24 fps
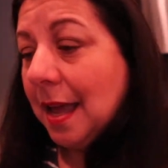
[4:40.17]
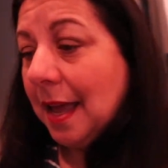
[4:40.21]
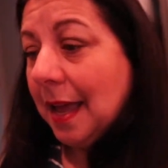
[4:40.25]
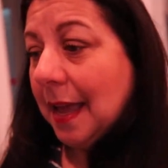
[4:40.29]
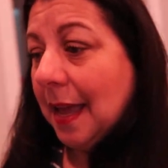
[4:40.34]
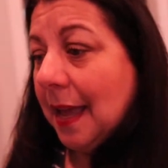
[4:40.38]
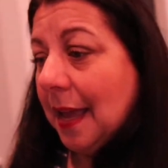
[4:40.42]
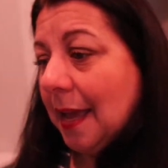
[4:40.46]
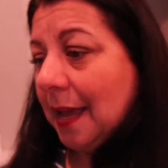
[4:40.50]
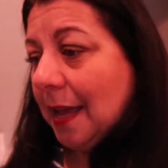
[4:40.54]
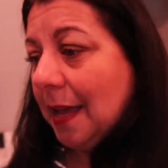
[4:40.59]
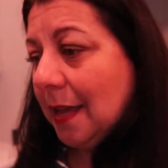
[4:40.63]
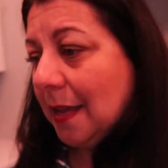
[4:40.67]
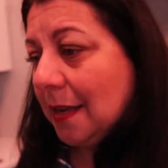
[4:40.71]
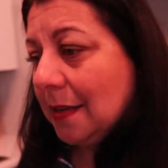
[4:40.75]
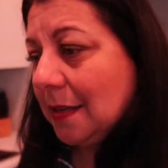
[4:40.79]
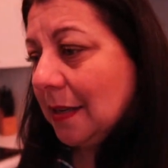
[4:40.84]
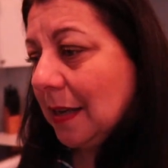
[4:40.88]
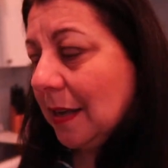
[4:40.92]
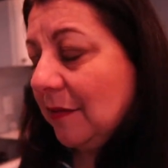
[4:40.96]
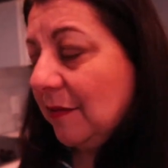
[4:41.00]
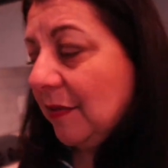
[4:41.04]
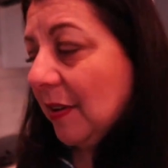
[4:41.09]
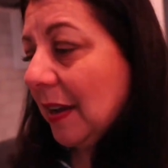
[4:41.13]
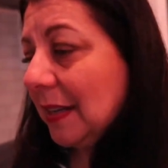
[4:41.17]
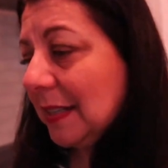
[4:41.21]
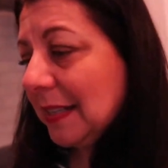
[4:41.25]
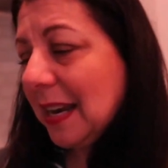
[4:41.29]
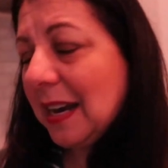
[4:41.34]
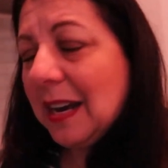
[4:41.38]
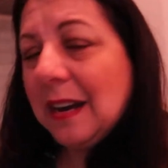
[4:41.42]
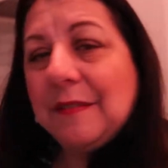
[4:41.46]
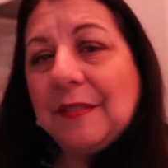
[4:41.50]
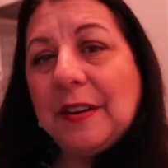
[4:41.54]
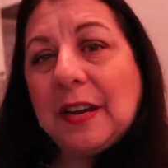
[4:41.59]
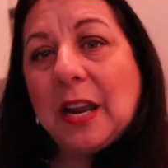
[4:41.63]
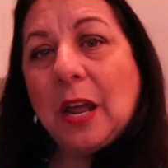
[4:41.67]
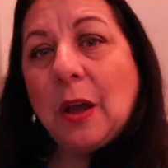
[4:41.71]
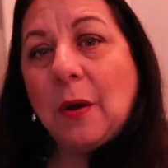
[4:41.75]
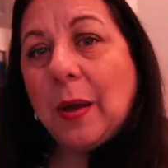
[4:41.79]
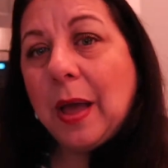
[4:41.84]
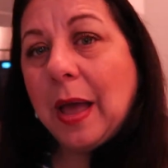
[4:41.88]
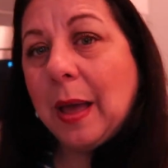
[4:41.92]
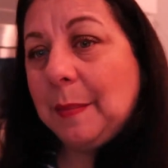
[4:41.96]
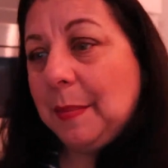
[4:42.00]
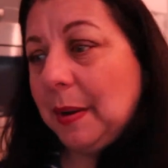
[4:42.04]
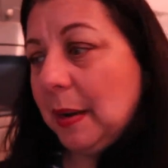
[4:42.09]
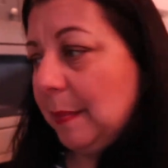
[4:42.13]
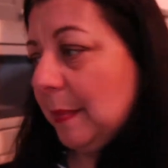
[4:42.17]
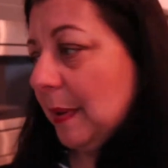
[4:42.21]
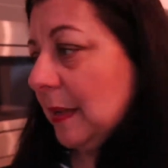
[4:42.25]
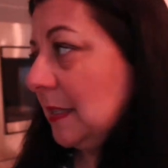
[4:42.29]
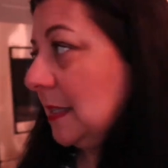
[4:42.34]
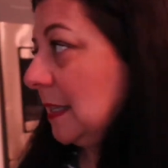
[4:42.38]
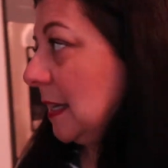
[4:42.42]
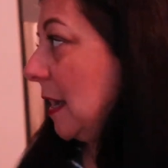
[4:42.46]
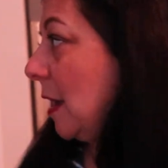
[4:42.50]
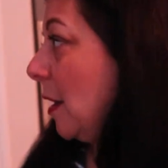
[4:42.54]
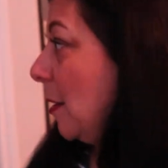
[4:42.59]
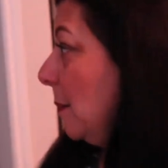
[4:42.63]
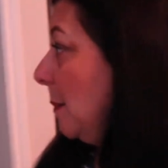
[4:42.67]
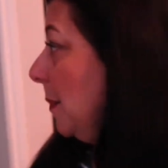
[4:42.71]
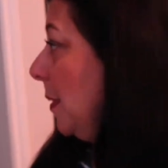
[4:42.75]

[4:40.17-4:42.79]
And in fact, I don't even know how many months ago,